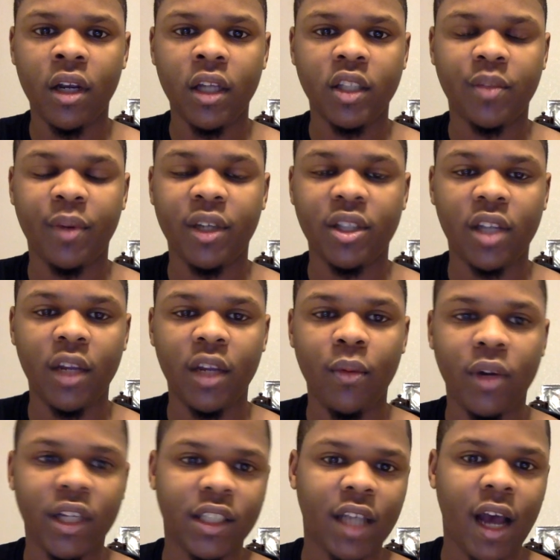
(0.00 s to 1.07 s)
especially
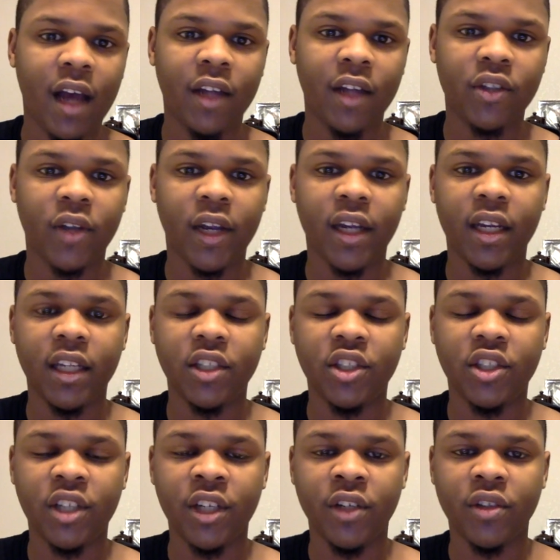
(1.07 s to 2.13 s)
with his contract and his
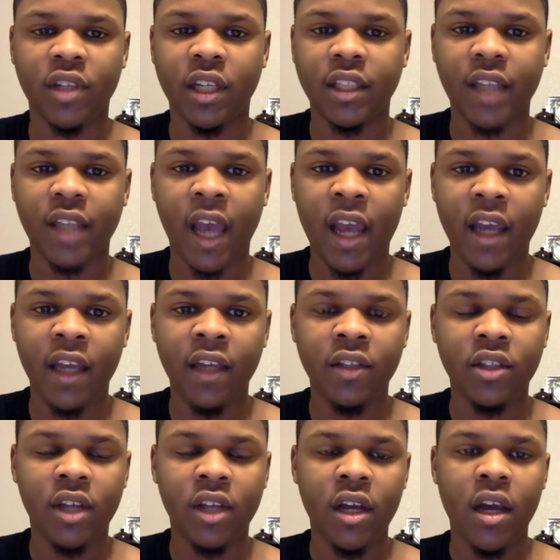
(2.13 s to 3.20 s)
years and his
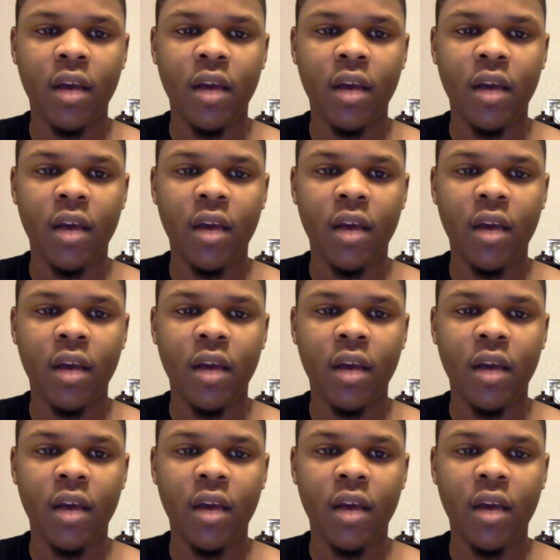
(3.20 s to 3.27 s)
age.